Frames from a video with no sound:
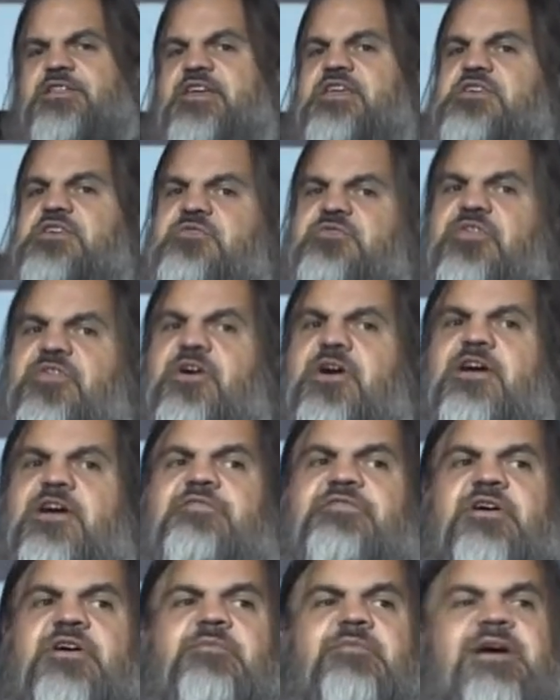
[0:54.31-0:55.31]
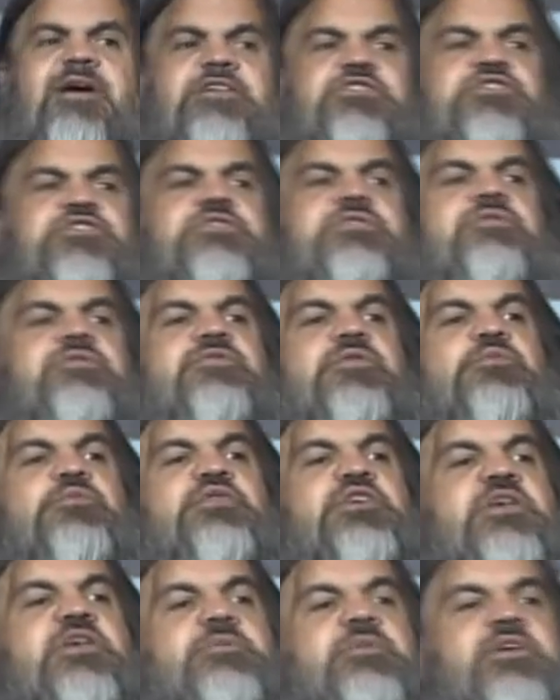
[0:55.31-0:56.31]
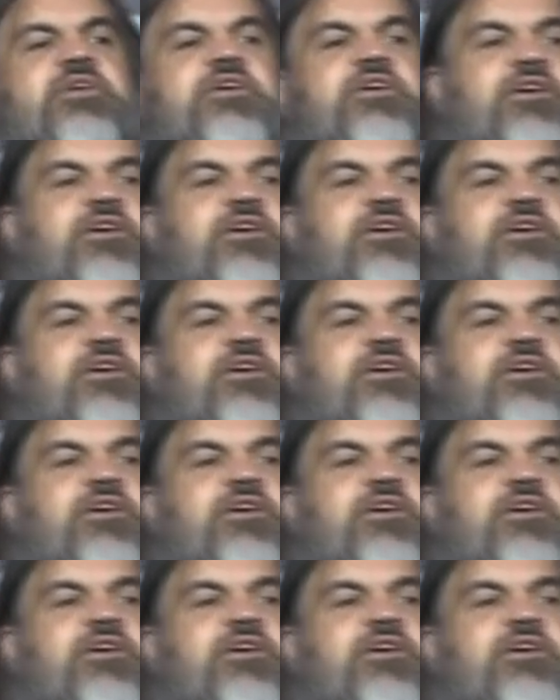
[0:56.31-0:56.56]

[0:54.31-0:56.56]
Thank you very, very much for bringing me